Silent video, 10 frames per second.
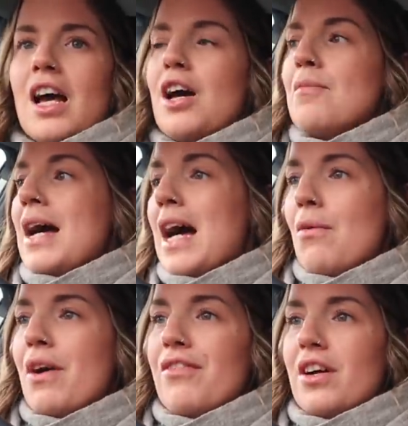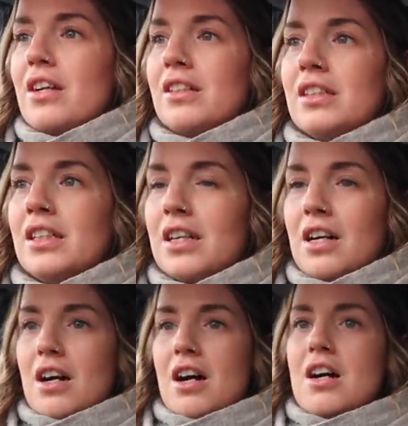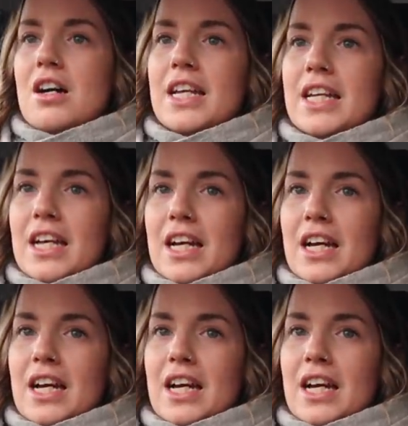However, I